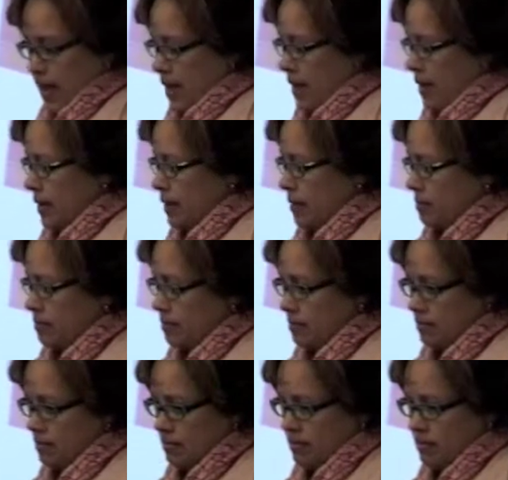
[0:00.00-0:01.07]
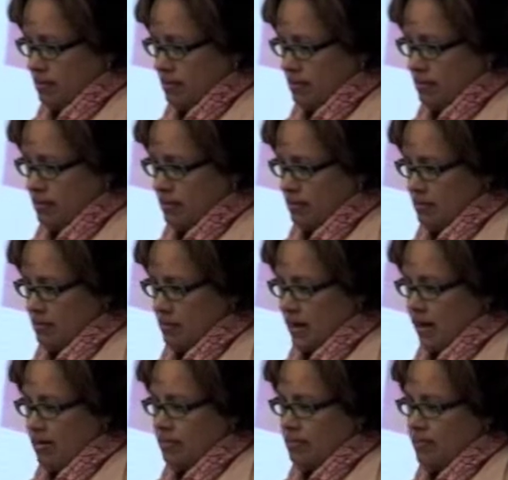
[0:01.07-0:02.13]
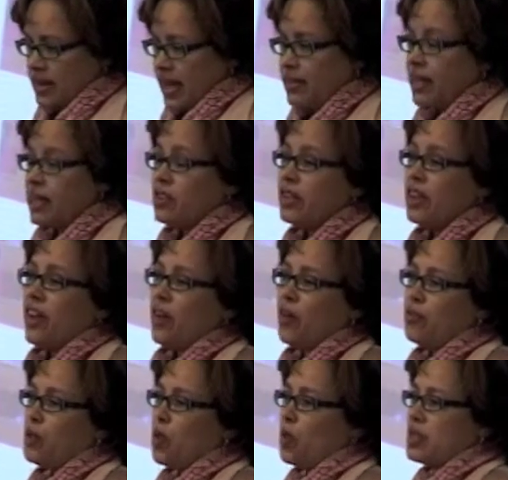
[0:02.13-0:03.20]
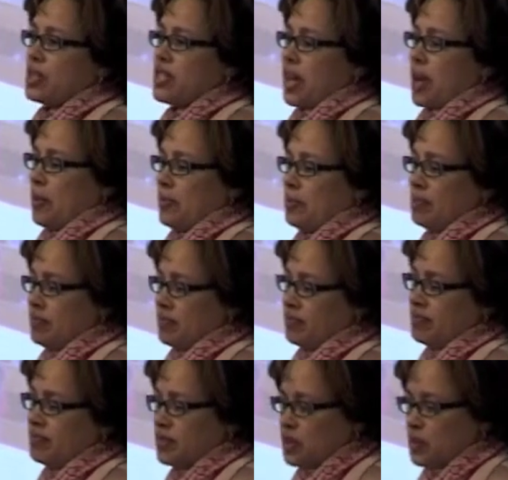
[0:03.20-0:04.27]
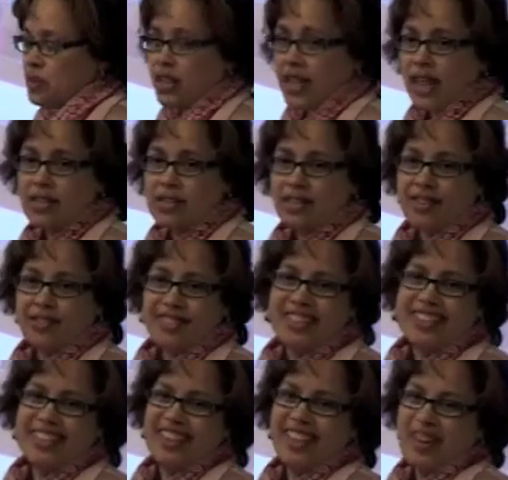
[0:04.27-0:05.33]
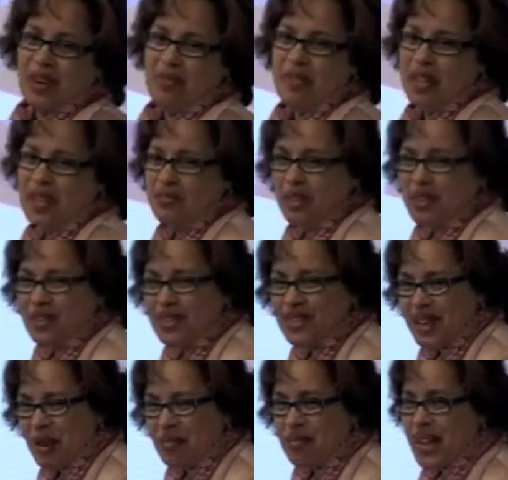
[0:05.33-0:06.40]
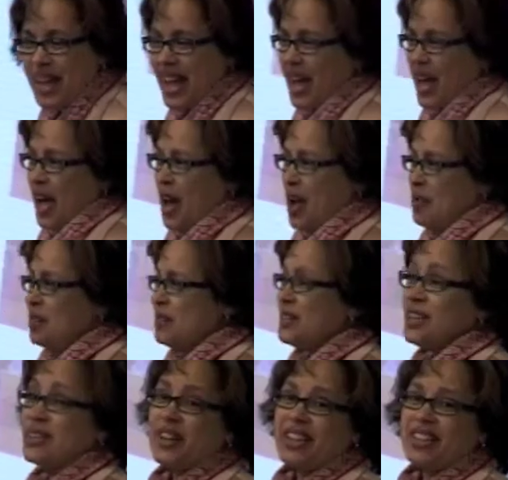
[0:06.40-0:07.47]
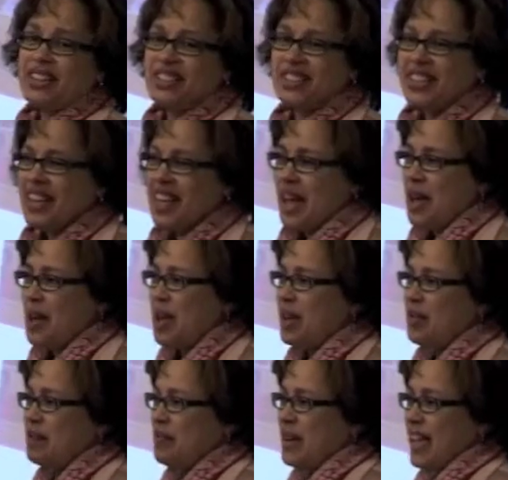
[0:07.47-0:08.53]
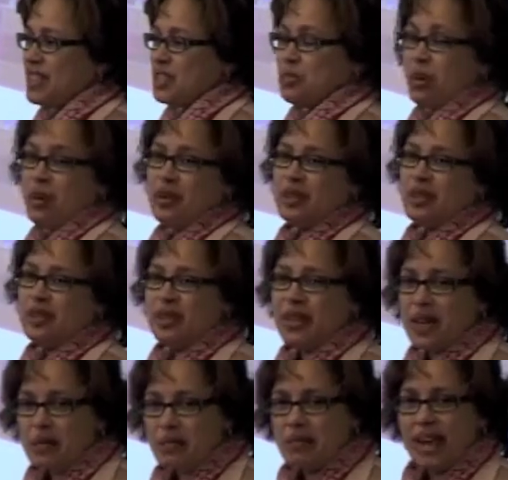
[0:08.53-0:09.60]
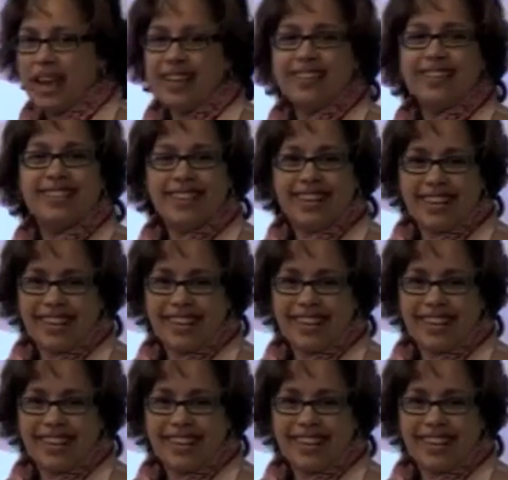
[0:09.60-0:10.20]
And then, yeah, of course, to the ex-DVC Ramesh Paruthram, Niresh had spoken to him, and